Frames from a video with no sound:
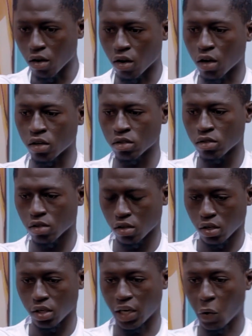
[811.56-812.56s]
gone
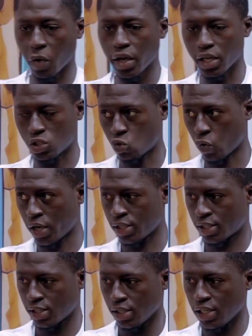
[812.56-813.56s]
the way it
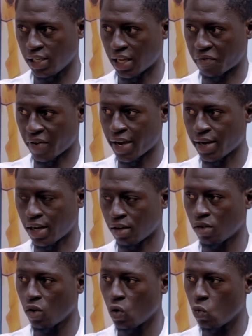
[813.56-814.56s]
went in the
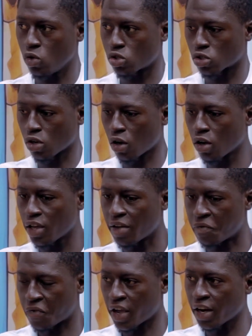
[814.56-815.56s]
final. We saw
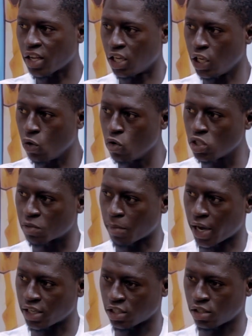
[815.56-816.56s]
a very huge
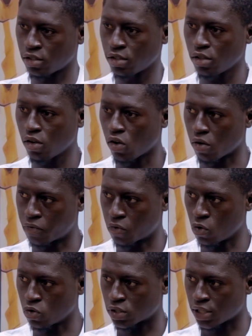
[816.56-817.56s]
margin of
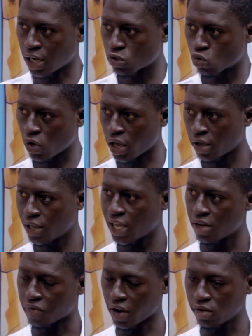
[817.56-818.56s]
goals that were
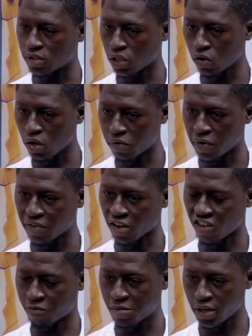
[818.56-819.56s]
5-0 in favor
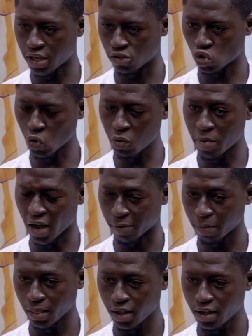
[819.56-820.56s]
of PSG. So
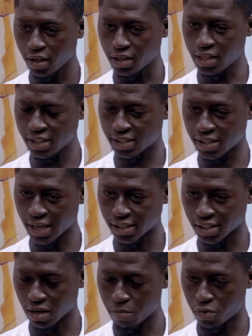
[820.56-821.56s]
Muba, this
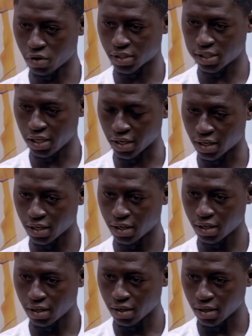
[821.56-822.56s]
year's Champions League,
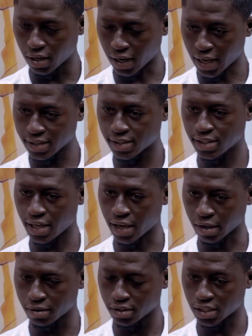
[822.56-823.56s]
last
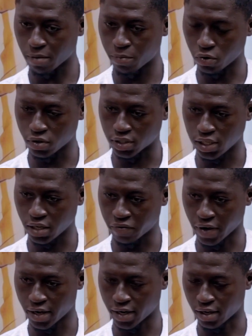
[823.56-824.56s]
year Champions League
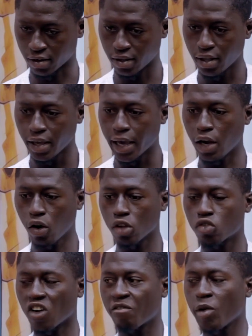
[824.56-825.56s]
final, a
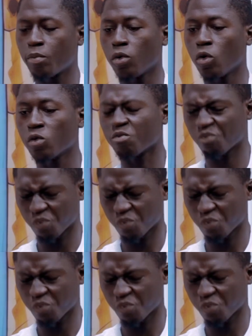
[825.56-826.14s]
lot of people